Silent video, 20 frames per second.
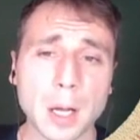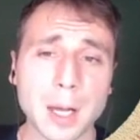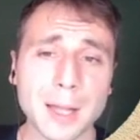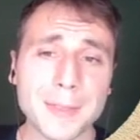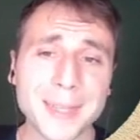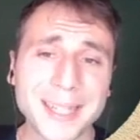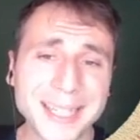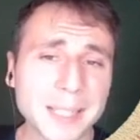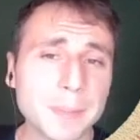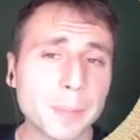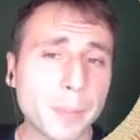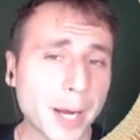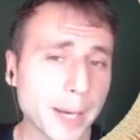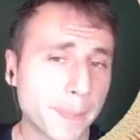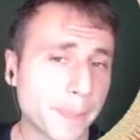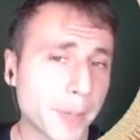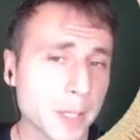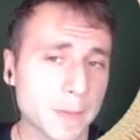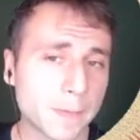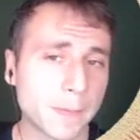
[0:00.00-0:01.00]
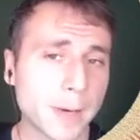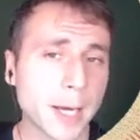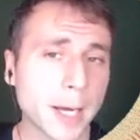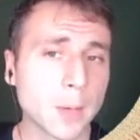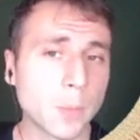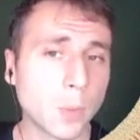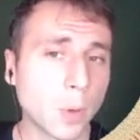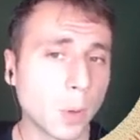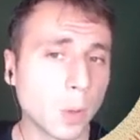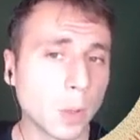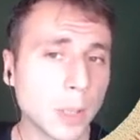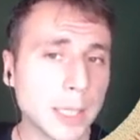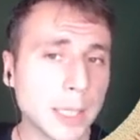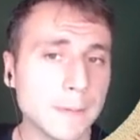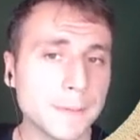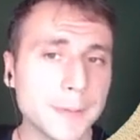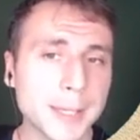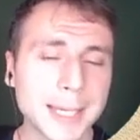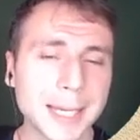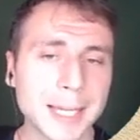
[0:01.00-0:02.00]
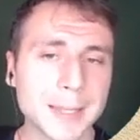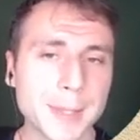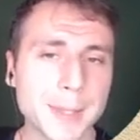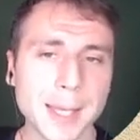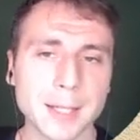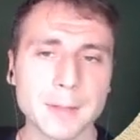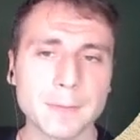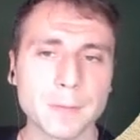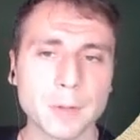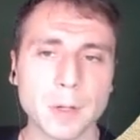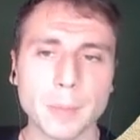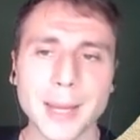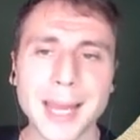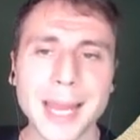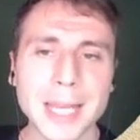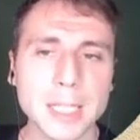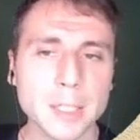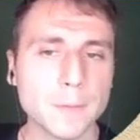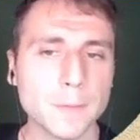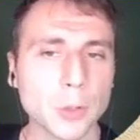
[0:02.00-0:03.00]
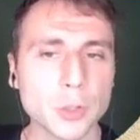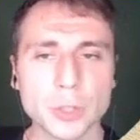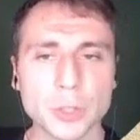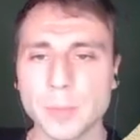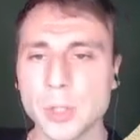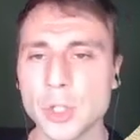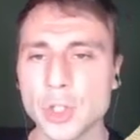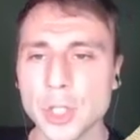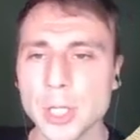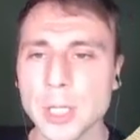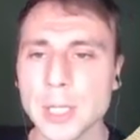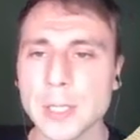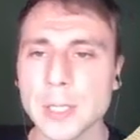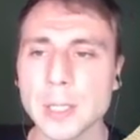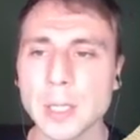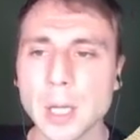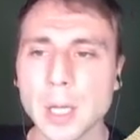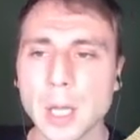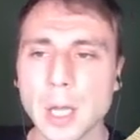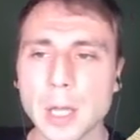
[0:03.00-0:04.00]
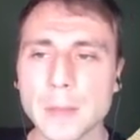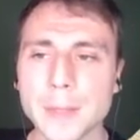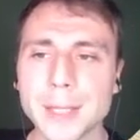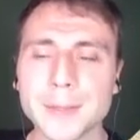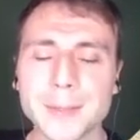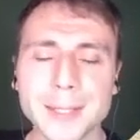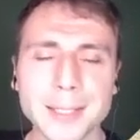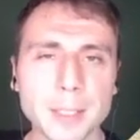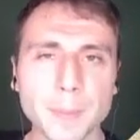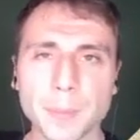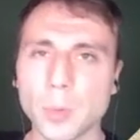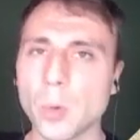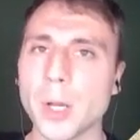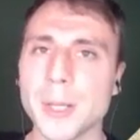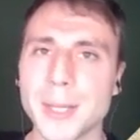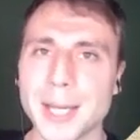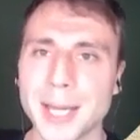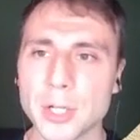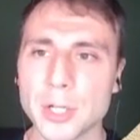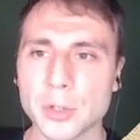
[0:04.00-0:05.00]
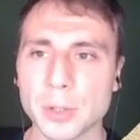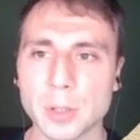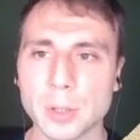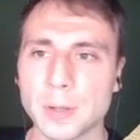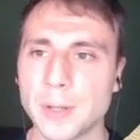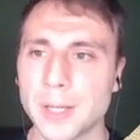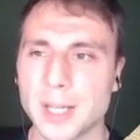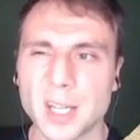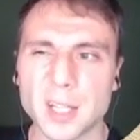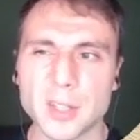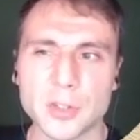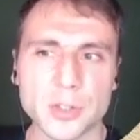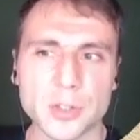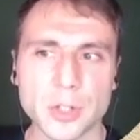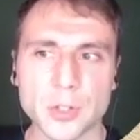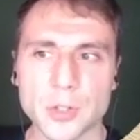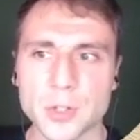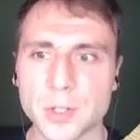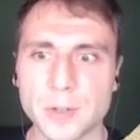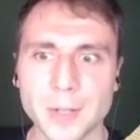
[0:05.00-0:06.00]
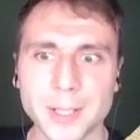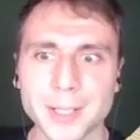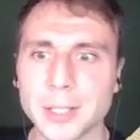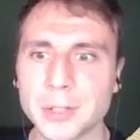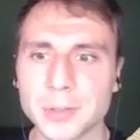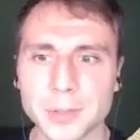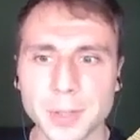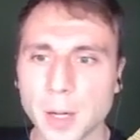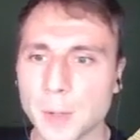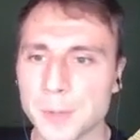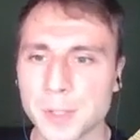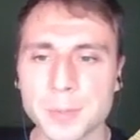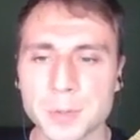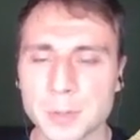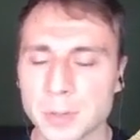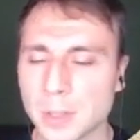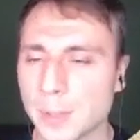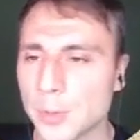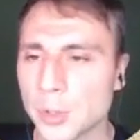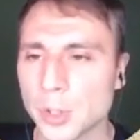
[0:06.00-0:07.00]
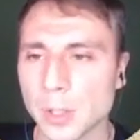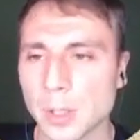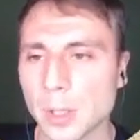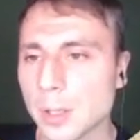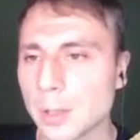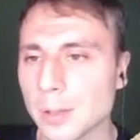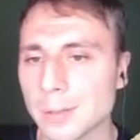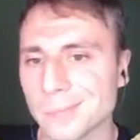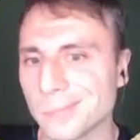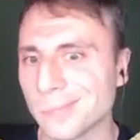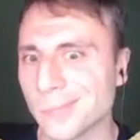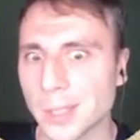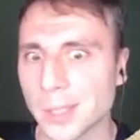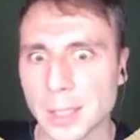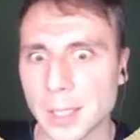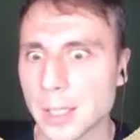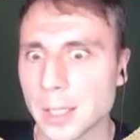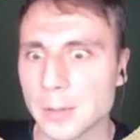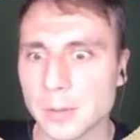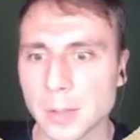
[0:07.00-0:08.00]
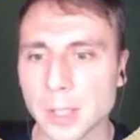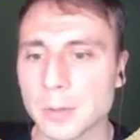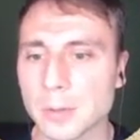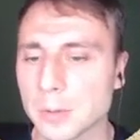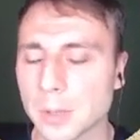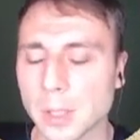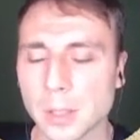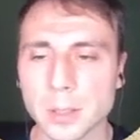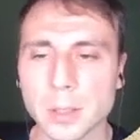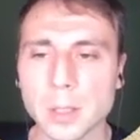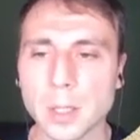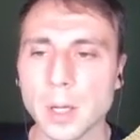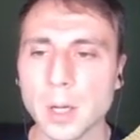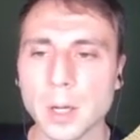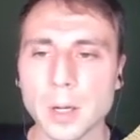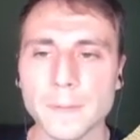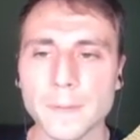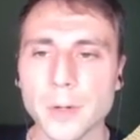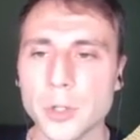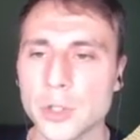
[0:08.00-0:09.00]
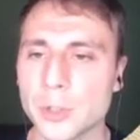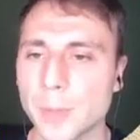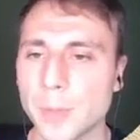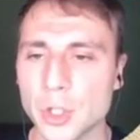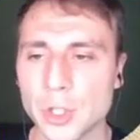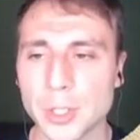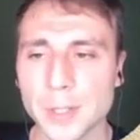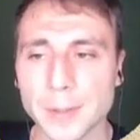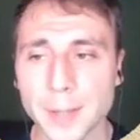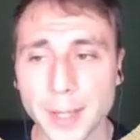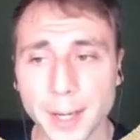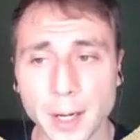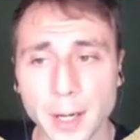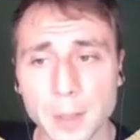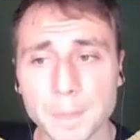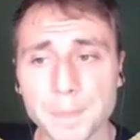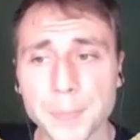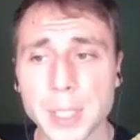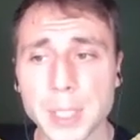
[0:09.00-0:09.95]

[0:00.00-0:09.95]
they can bypass firewall if they connect from any virtual machine that they deploy in Azure. They could just create a trial subscription and run virtual machine there.